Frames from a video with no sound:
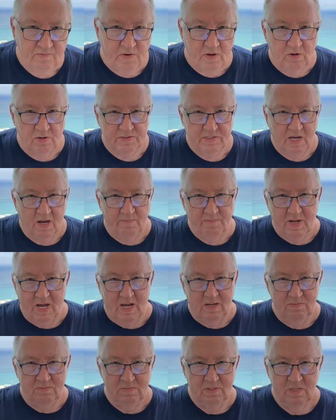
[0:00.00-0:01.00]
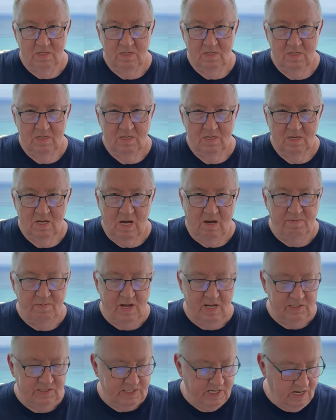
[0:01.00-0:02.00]
folks, I'm not, I'm
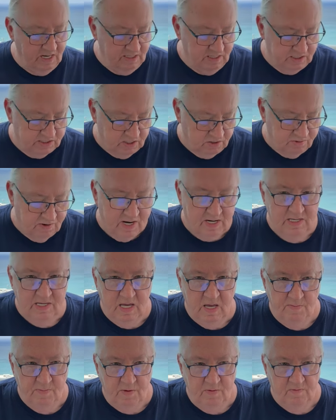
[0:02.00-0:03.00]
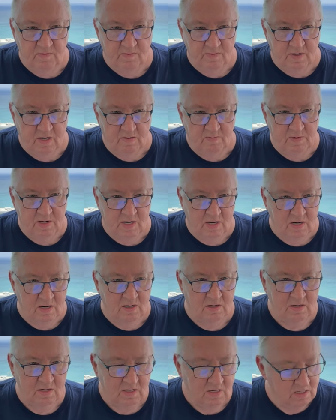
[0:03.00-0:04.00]
not saying this to try to keep you from coming
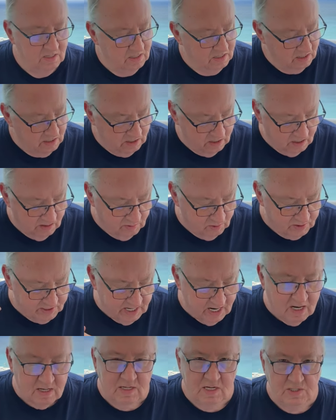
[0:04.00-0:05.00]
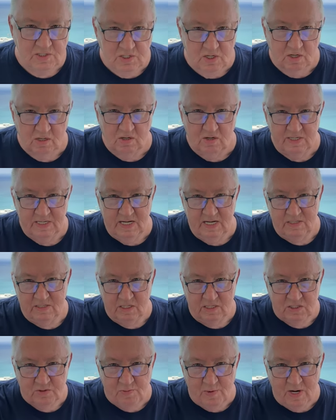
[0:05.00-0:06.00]
here. Come on down, because you're going to get to
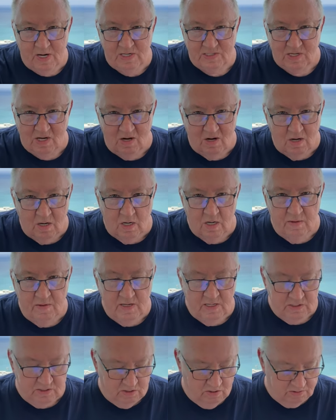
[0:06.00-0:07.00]
experience all of this